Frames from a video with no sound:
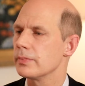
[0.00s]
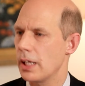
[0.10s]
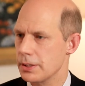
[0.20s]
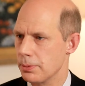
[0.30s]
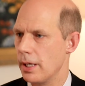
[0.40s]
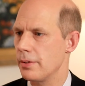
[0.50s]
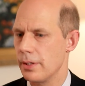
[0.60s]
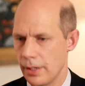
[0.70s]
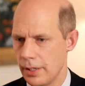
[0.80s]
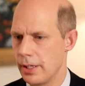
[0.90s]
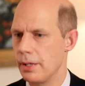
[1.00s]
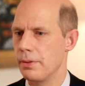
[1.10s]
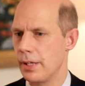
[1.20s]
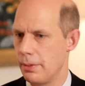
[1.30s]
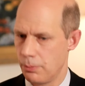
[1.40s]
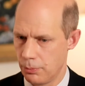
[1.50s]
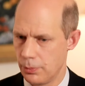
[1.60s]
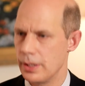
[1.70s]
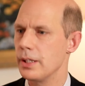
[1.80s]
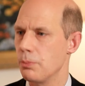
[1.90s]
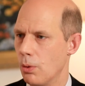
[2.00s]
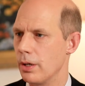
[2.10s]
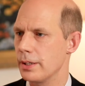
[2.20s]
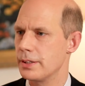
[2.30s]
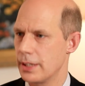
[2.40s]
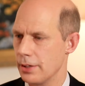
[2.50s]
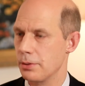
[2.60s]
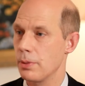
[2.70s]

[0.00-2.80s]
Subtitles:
That's right. They really wanted to get the